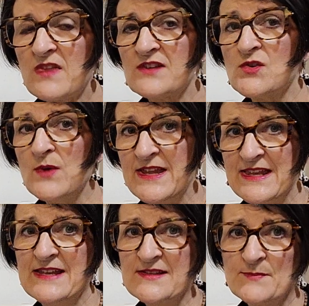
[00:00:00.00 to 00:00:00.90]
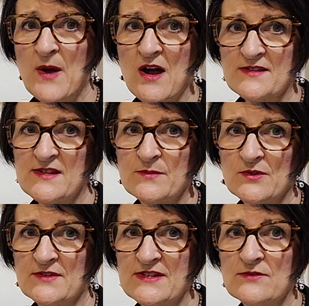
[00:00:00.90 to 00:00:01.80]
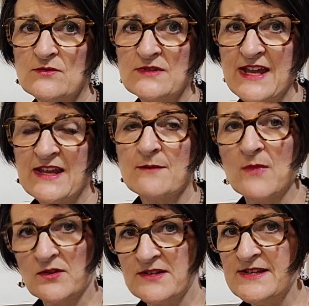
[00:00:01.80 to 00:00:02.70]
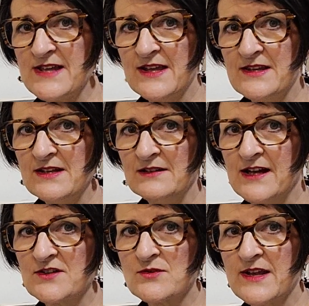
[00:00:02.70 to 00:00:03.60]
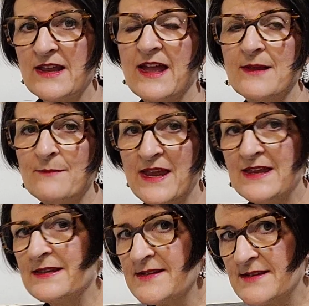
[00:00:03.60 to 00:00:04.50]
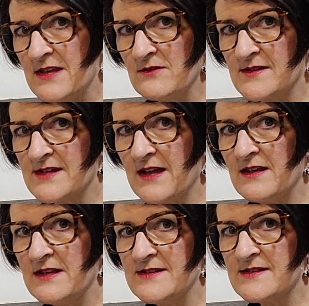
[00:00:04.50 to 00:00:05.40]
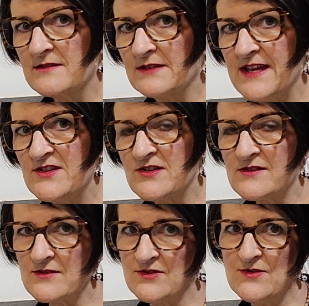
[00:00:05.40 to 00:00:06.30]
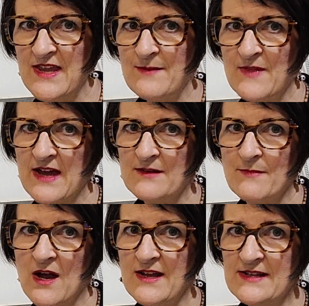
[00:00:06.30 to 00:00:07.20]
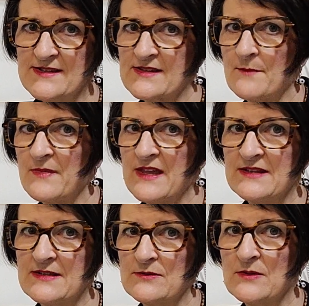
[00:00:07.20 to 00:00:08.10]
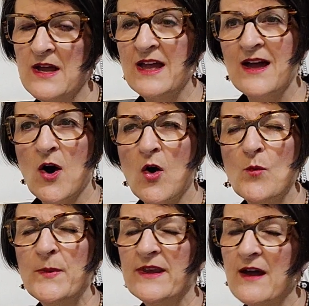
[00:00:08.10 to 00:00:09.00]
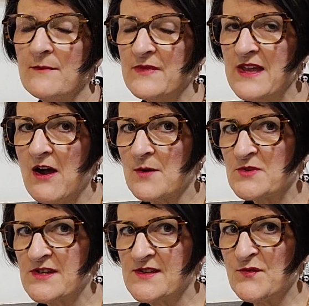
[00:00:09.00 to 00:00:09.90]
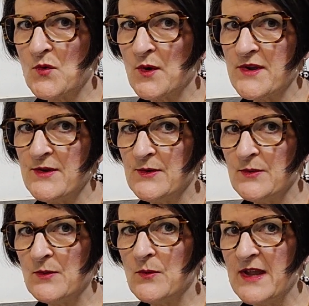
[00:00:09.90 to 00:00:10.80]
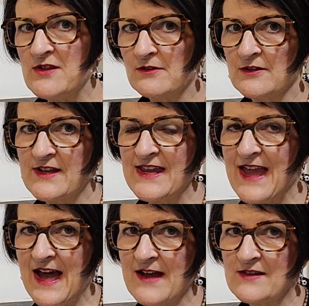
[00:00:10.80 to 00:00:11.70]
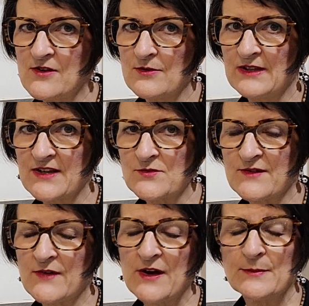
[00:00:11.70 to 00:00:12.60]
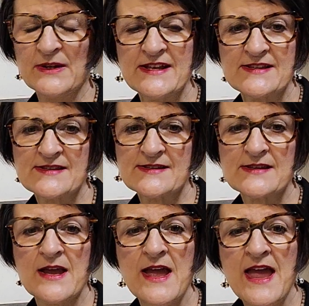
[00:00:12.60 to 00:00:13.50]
So it is possible to take a multi-sided electric and make it a single-sided installation. So do keep that in mind. It's something to open up the options for you when you're looking at your electric fireplaces.